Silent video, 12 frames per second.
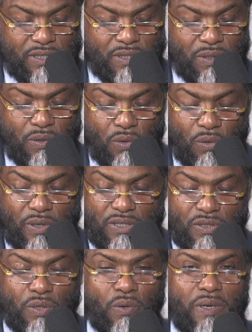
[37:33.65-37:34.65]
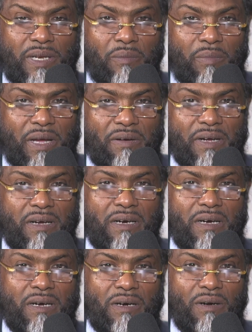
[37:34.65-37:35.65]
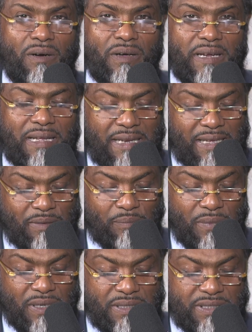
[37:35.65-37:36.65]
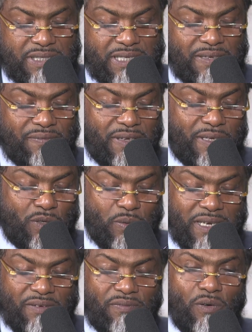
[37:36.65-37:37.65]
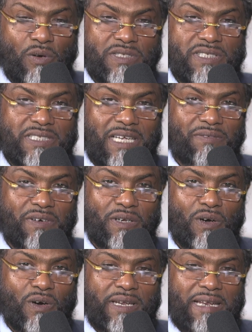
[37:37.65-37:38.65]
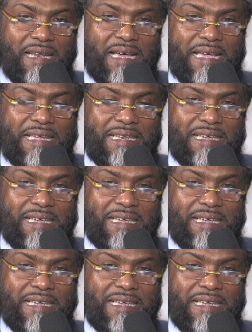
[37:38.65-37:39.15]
to Who is Who in America on Alhikmat TV 24/7 online.